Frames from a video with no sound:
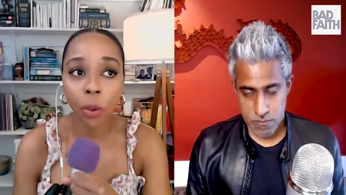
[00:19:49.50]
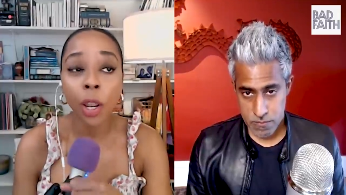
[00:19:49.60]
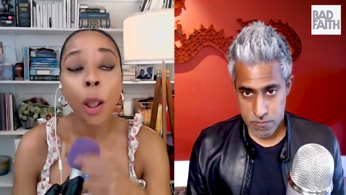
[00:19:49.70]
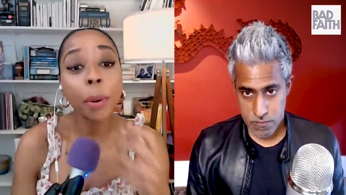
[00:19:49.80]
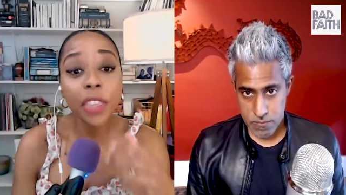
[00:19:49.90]

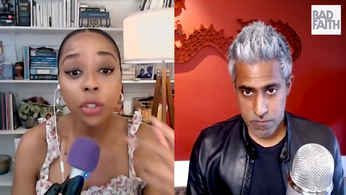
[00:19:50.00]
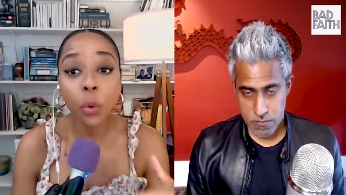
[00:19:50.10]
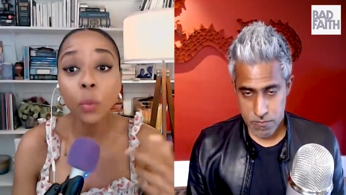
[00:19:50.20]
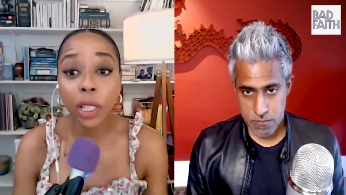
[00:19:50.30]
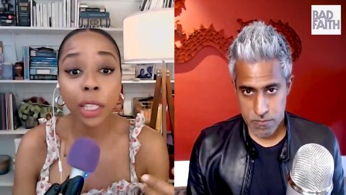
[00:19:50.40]
Speaker 1: out
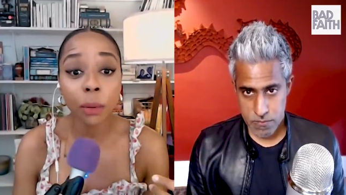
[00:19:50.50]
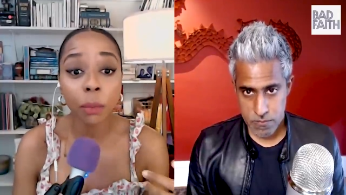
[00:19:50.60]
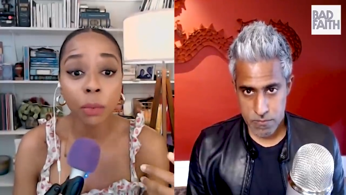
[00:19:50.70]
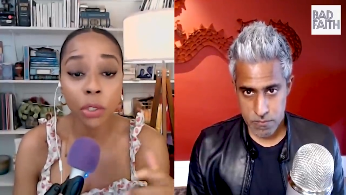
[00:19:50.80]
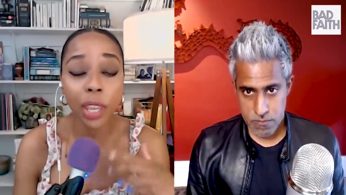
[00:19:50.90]
but these are
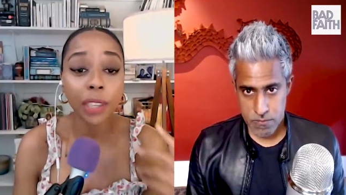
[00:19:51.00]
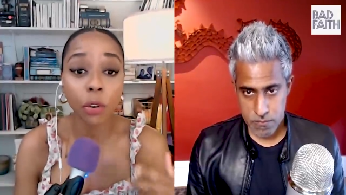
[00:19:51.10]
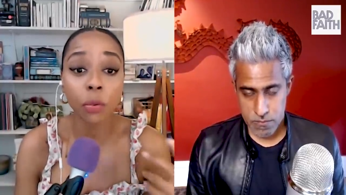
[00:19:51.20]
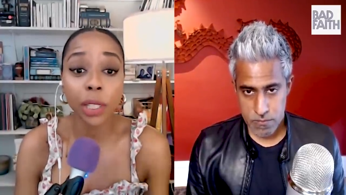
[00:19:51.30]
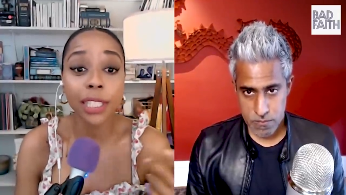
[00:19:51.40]
really
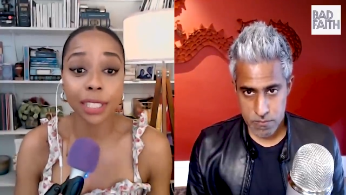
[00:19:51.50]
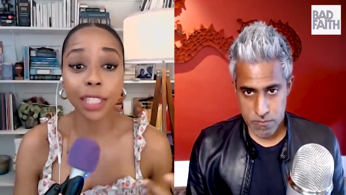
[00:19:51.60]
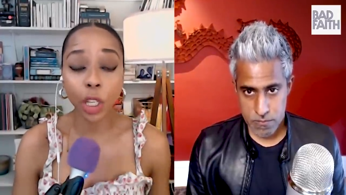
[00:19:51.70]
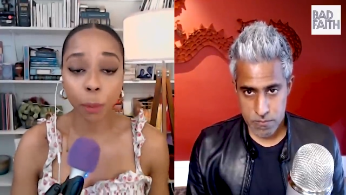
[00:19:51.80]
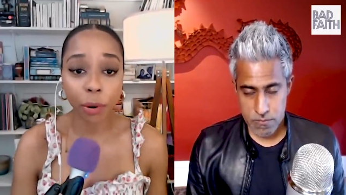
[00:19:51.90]
these i think are
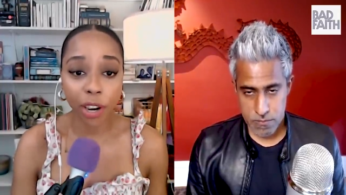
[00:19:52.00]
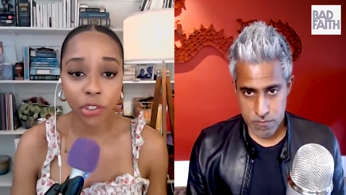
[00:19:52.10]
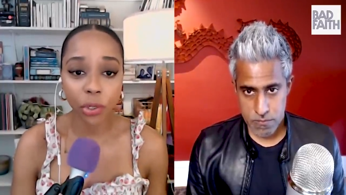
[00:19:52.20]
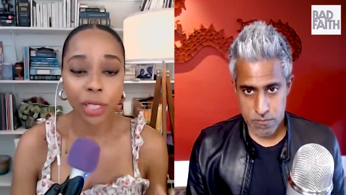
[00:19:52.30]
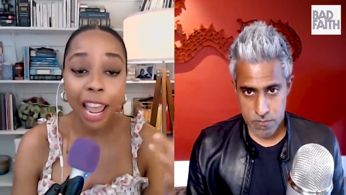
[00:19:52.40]
really sincere
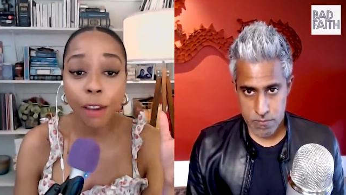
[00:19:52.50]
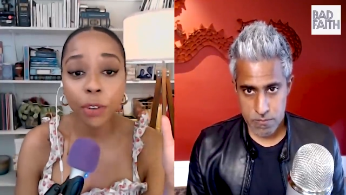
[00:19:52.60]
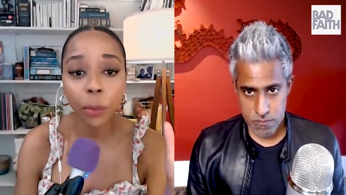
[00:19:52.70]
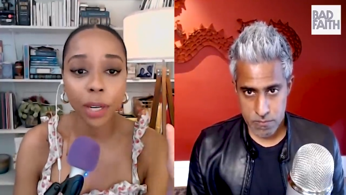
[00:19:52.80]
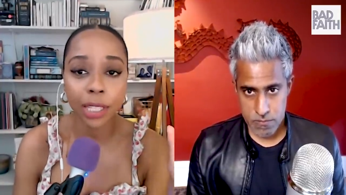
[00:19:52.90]
pressures
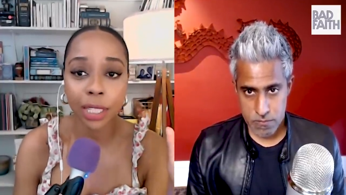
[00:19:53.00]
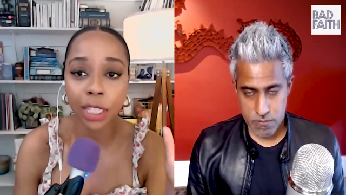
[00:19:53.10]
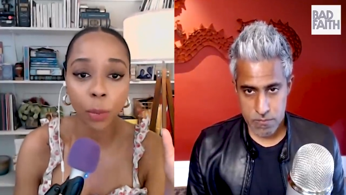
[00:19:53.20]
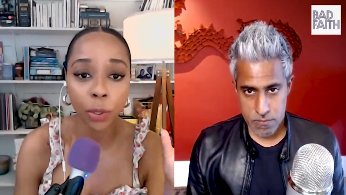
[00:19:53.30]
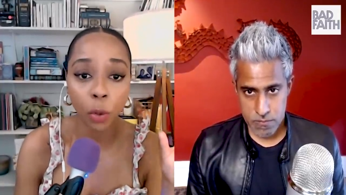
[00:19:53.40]
that everyone
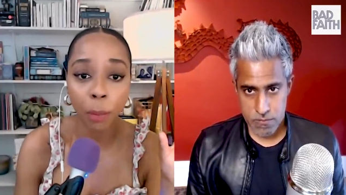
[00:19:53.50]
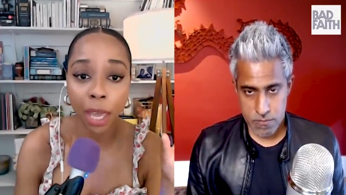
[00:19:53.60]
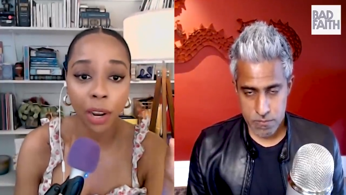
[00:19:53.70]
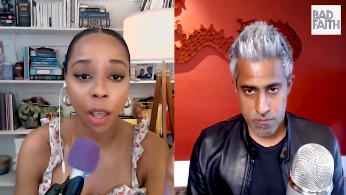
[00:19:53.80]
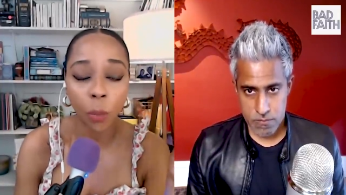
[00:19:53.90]
has to deal
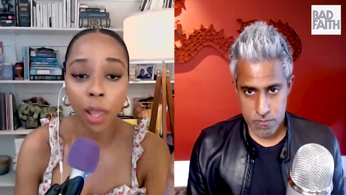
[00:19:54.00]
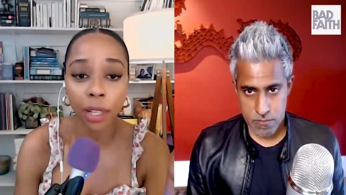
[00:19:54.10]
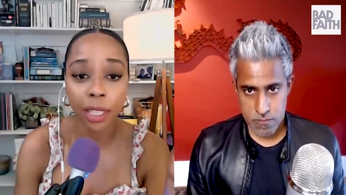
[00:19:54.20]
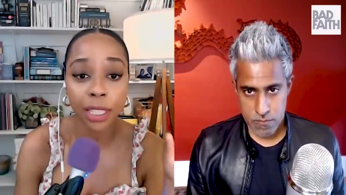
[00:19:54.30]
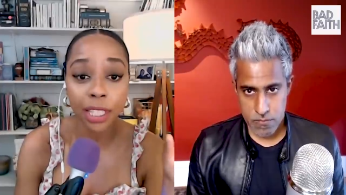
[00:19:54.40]
with no matter
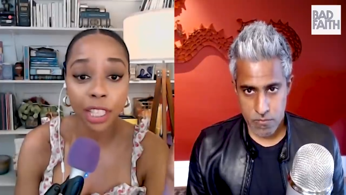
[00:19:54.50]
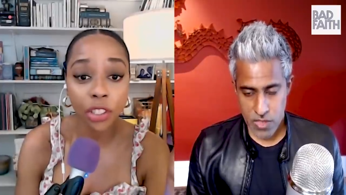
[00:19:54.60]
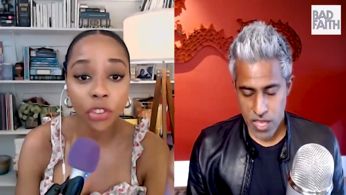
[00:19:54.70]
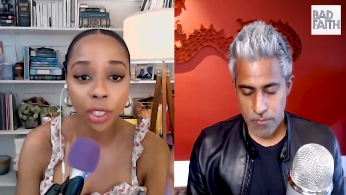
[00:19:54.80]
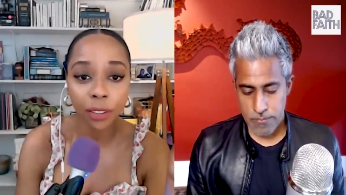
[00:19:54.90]
how well
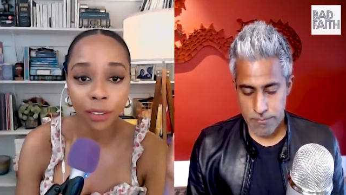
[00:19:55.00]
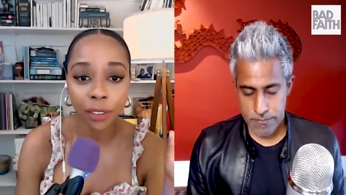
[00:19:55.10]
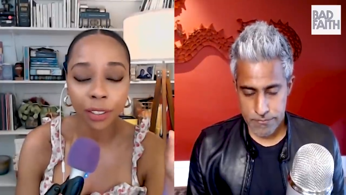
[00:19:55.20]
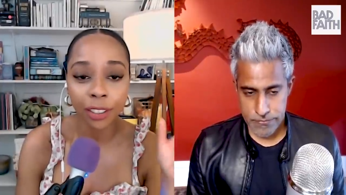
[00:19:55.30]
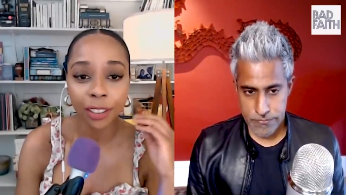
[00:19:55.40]
intentioned
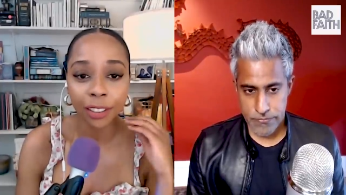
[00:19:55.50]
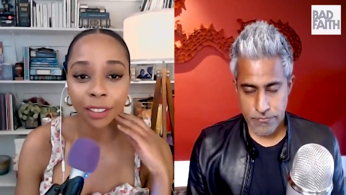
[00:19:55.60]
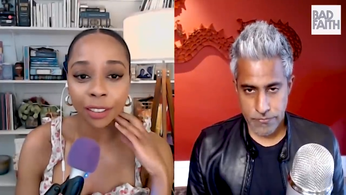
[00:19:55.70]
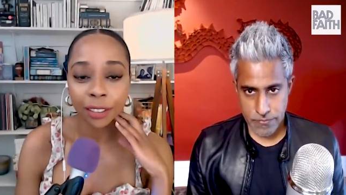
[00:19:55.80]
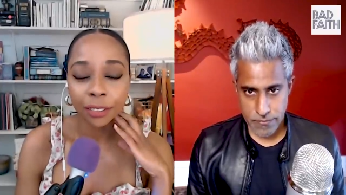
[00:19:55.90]
Speaker 2: yep.
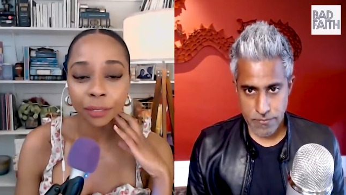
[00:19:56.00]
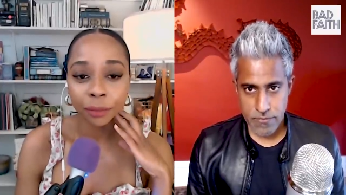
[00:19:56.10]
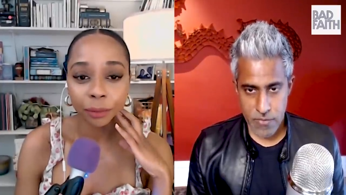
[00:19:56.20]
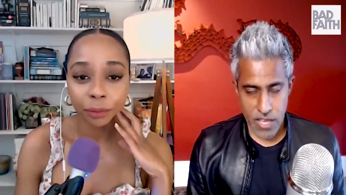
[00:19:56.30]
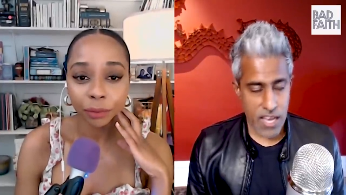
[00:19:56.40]

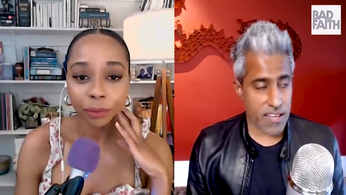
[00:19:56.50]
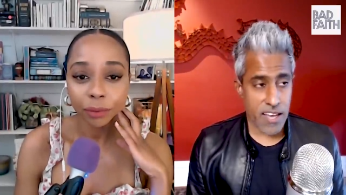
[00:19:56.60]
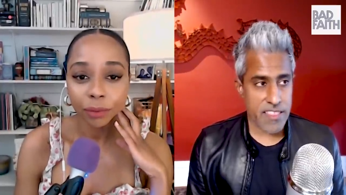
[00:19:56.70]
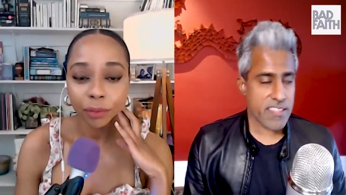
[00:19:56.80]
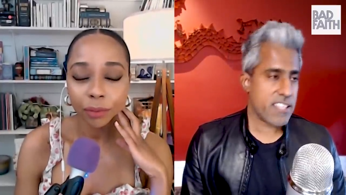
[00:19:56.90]

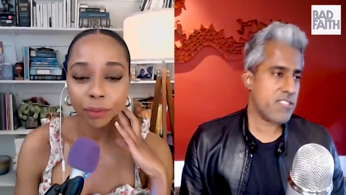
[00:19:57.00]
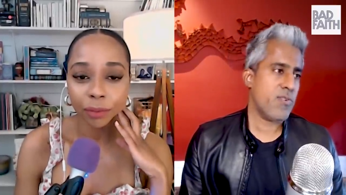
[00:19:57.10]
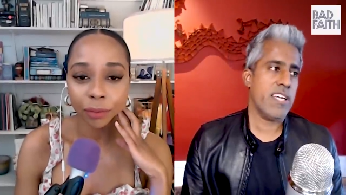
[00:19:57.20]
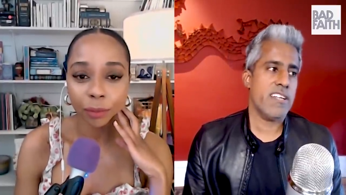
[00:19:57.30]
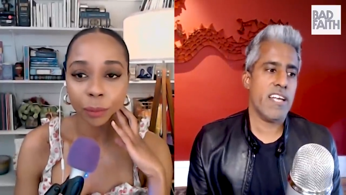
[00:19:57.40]
I, I think
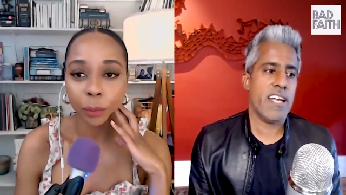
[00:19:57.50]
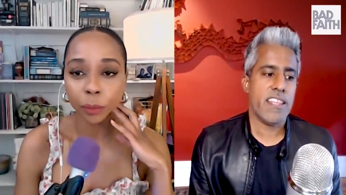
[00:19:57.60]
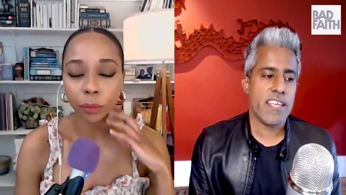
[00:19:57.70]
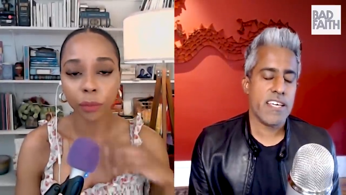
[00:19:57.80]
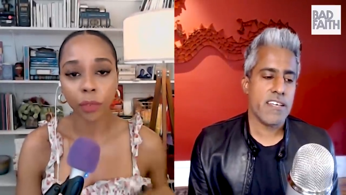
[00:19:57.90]
that's right and
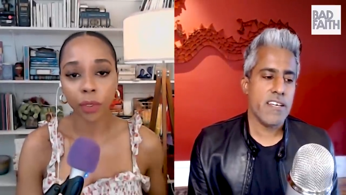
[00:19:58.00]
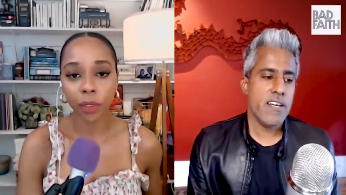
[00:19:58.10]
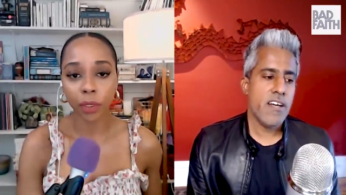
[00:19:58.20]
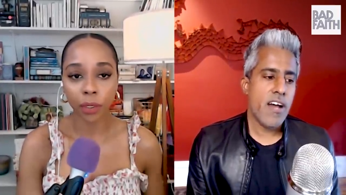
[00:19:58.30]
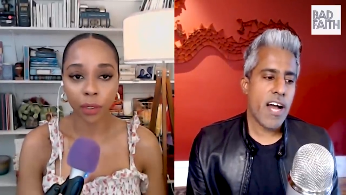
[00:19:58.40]
i think
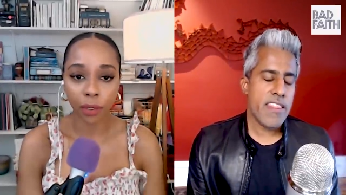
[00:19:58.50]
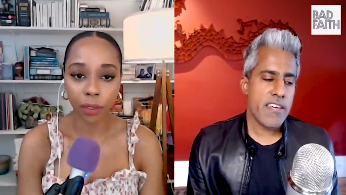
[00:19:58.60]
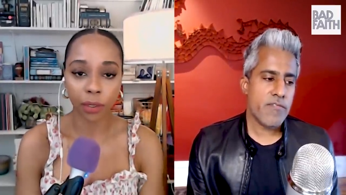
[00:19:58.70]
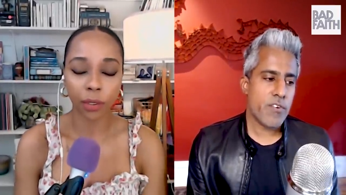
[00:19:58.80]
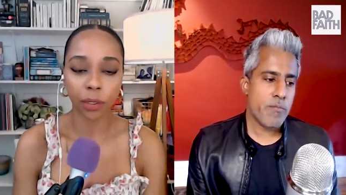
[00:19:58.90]
i
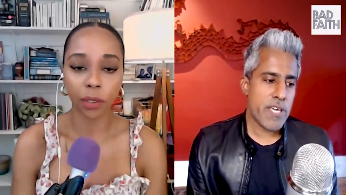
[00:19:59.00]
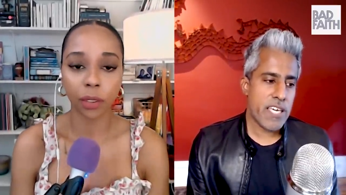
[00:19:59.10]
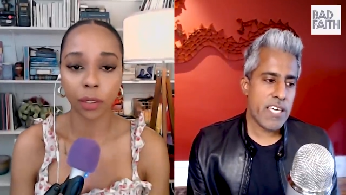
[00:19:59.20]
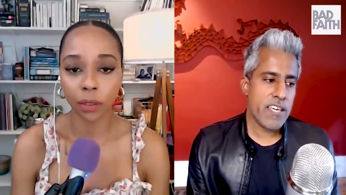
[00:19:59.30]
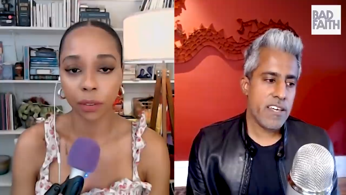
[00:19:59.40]
think for
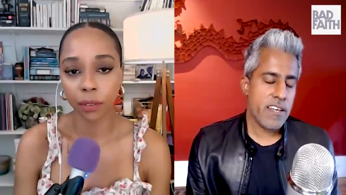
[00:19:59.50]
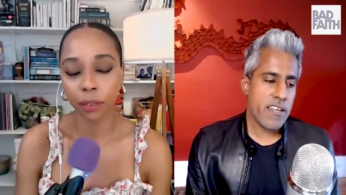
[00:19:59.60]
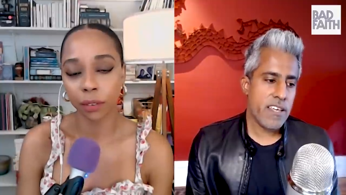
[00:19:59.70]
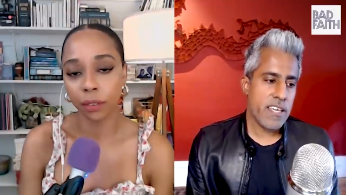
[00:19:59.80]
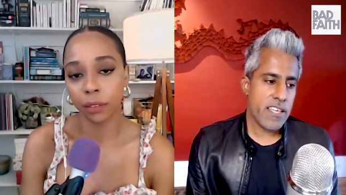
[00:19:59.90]
me
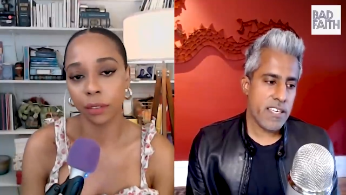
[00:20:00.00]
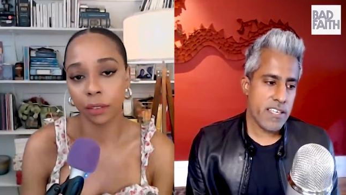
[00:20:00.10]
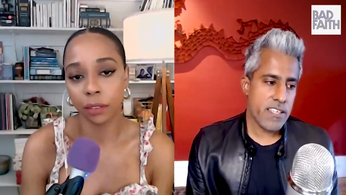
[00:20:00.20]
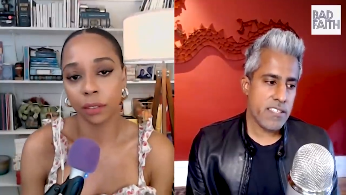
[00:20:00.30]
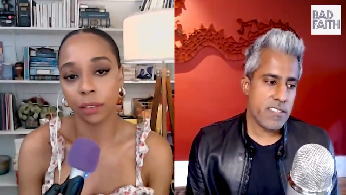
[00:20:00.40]
it
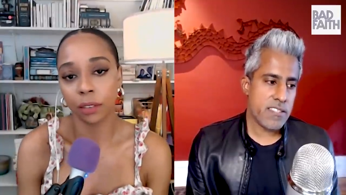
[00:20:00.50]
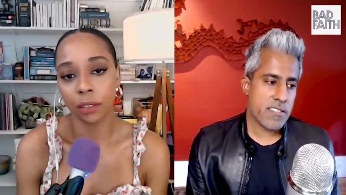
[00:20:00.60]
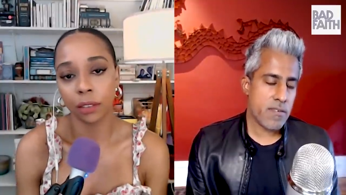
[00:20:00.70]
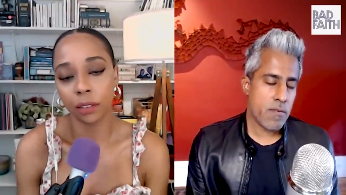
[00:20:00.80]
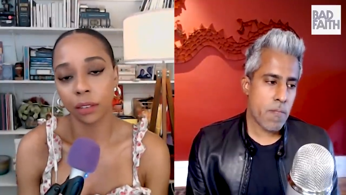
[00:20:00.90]
is